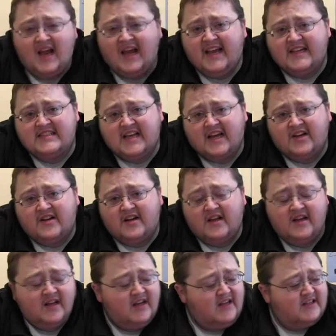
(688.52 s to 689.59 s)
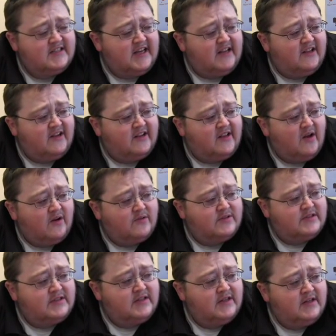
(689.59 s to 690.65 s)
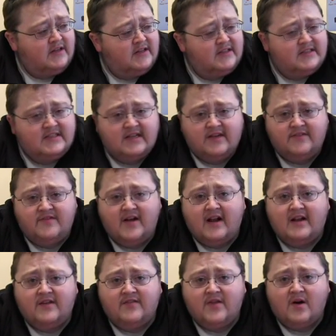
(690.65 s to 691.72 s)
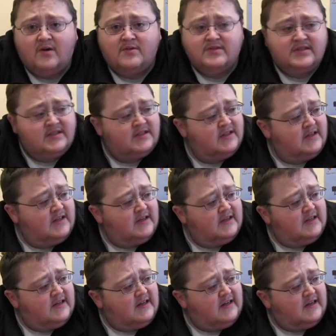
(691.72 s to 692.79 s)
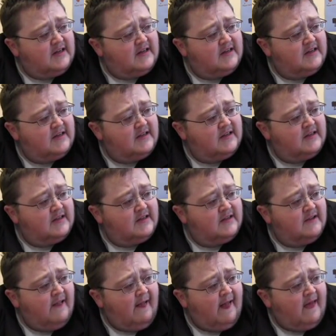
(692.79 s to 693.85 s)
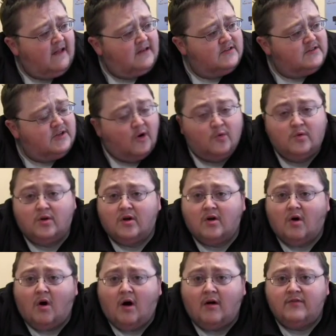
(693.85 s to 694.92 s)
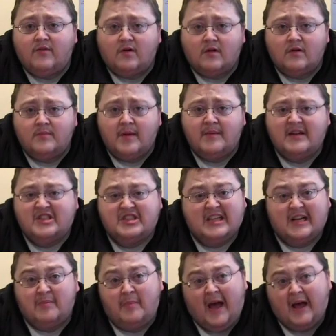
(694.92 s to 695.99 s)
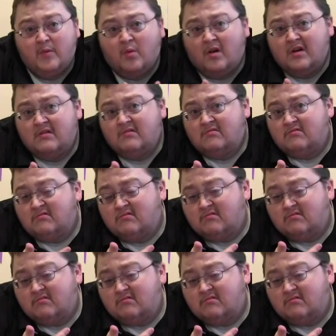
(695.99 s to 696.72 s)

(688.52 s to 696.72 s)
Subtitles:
I guess I could take a look at those, see if any of those don't look awful. Maybe I just got a bad one.